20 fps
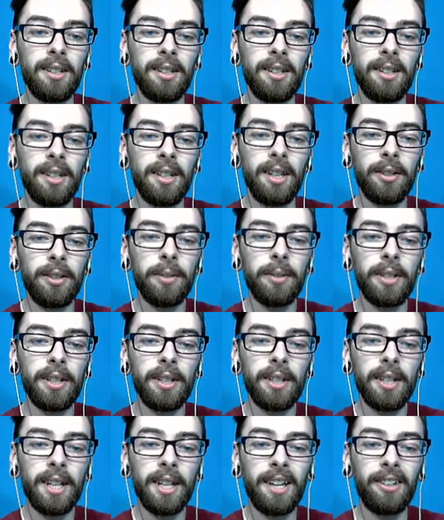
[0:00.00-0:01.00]
I don't think we can
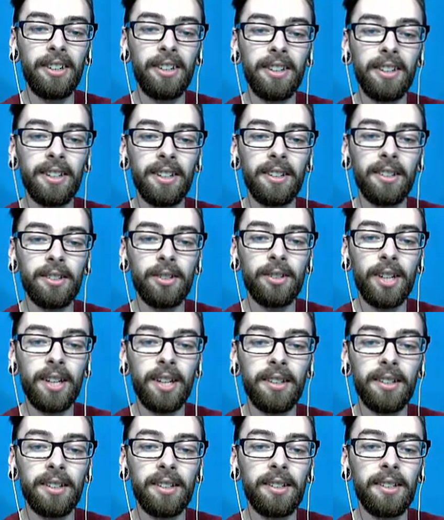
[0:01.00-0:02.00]
encounter anything in this
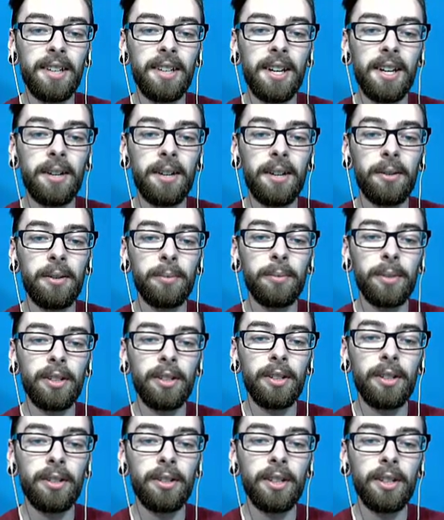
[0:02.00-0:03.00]
grass. It's a town. We
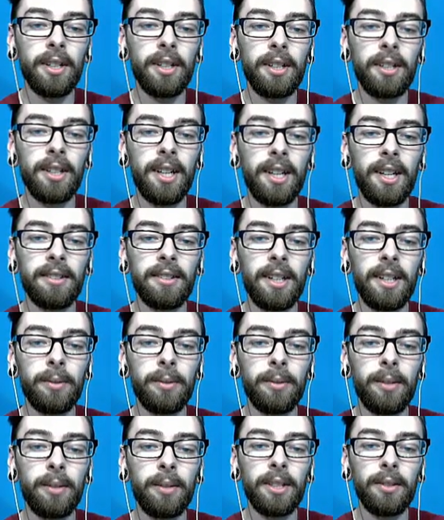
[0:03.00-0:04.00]
couldn't in the last town.
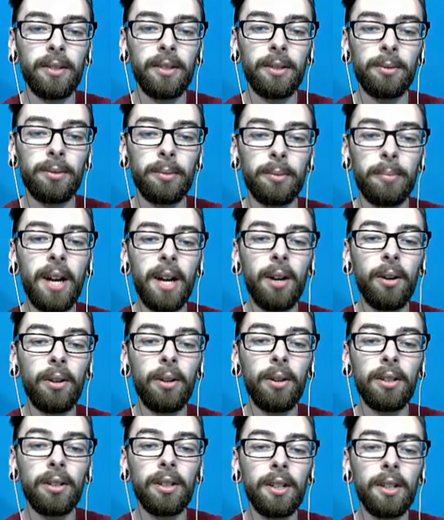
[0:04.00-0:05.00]
We need to get rid of this
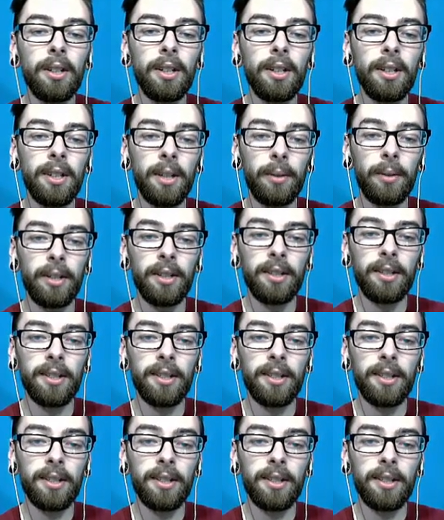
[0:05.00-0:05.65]
repel that we